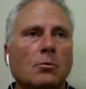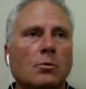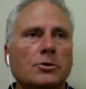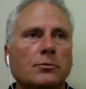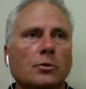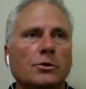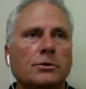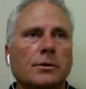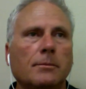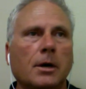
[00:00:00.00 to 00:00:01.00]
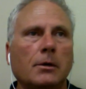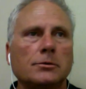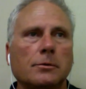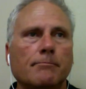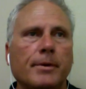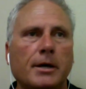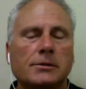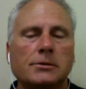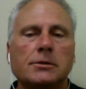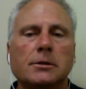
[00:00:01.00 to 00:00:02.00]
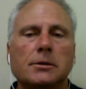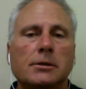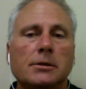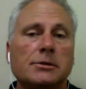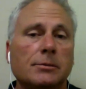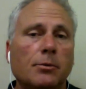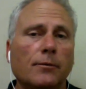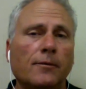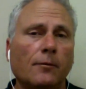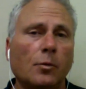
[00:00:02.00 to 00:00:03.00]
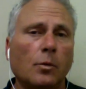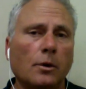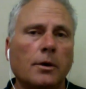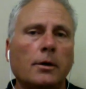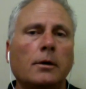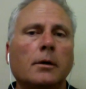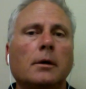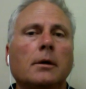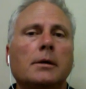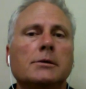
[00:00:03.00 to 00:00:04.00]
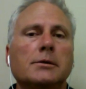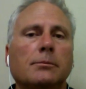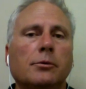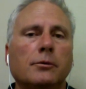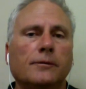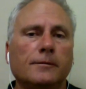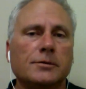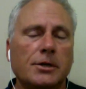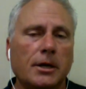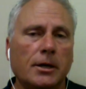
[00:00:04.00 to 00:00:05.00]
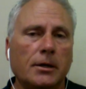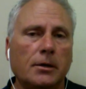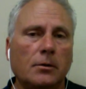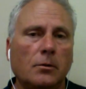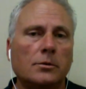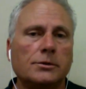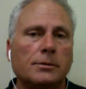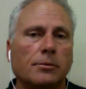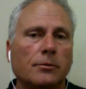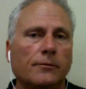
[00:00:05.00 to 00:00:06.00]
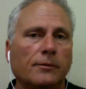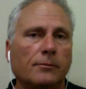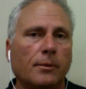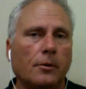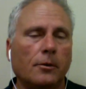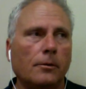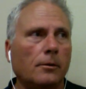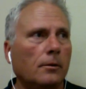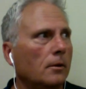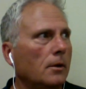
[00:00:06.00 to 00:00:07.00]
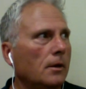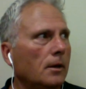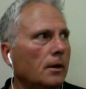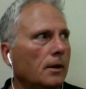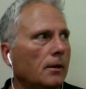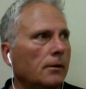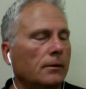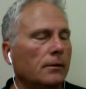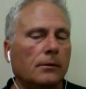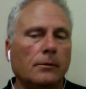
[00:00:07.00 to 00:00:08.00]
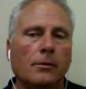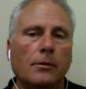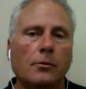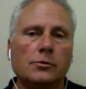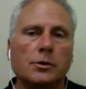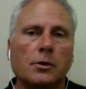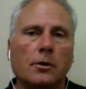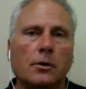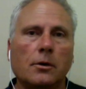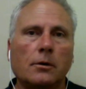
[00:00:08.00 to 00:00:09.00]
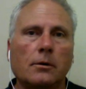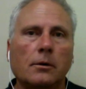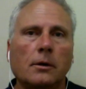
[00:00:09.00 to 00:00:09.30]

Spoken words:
which of the models are best? Is it proof of work? Is it proof of stake? Or is it proof of burn? And those are